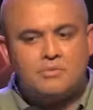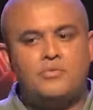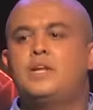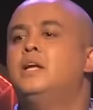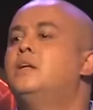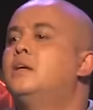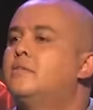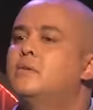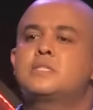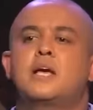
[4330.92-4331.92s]
tevrede,
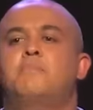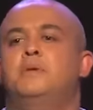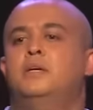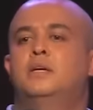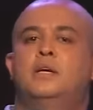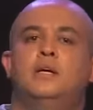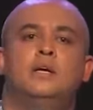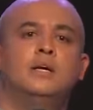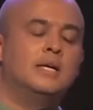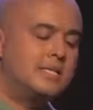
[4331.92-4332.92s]
everyone's happy.
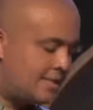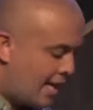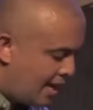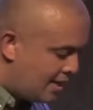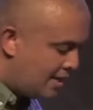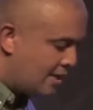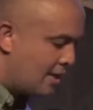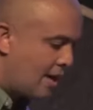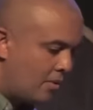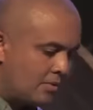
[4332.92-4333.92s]
They're standing
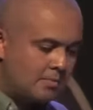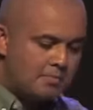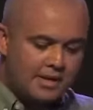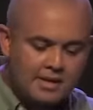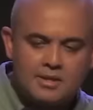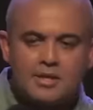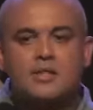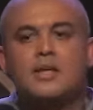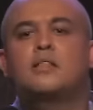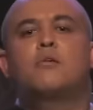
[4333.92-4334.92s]
around the bed, they're
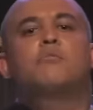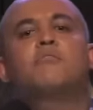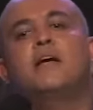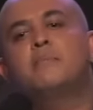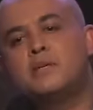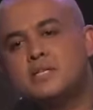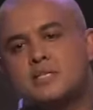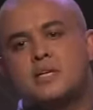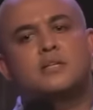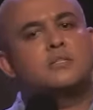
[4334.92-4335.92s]
there, the whole family's
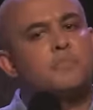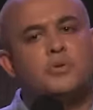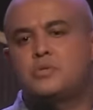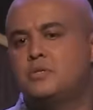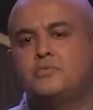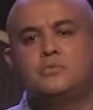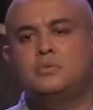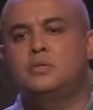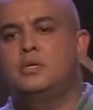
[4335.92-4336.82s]
there, it's beautiful.